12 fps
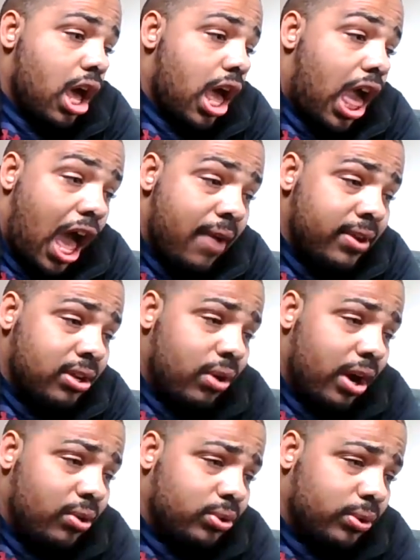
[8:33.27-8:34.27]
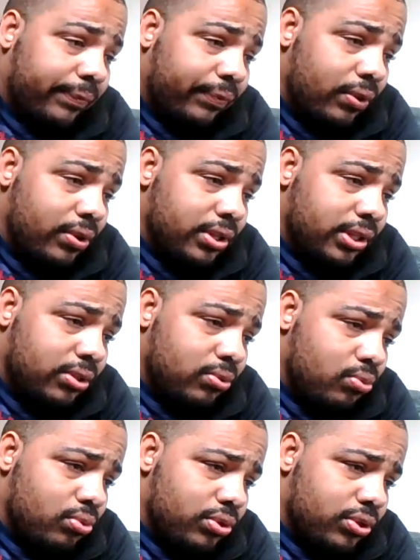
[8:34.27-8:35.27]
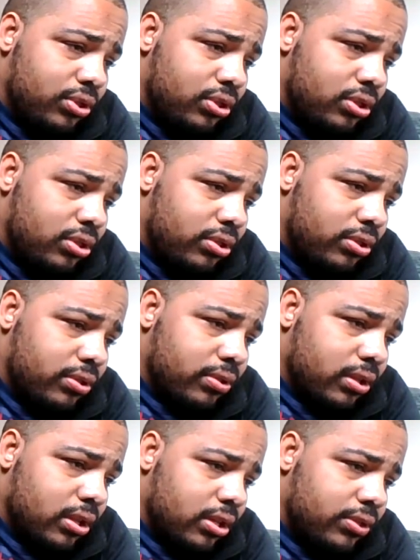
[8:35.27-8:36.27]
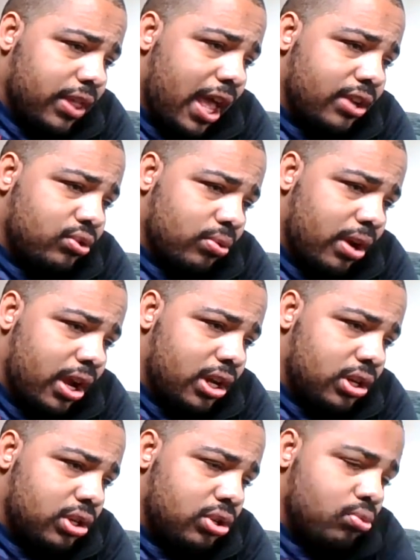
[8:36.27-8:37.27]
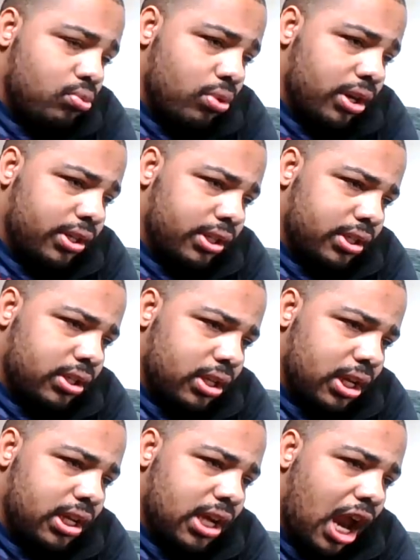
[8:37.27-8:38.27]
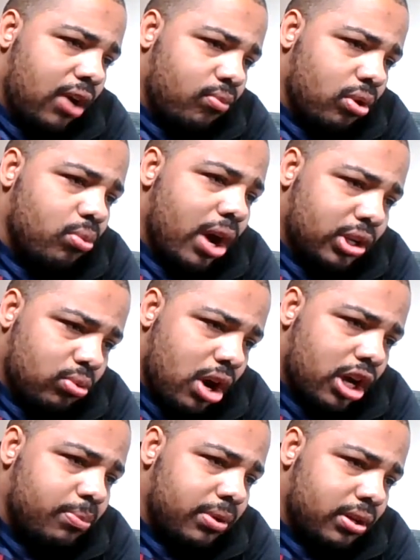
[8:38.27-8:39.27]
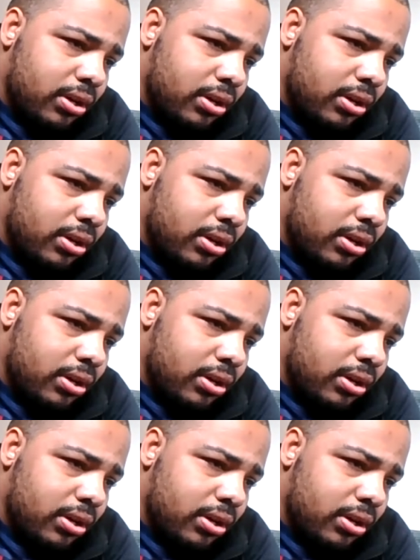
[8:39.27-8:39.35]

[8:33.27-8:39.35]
Having Kratos refers that trend works in God of War Ragnarok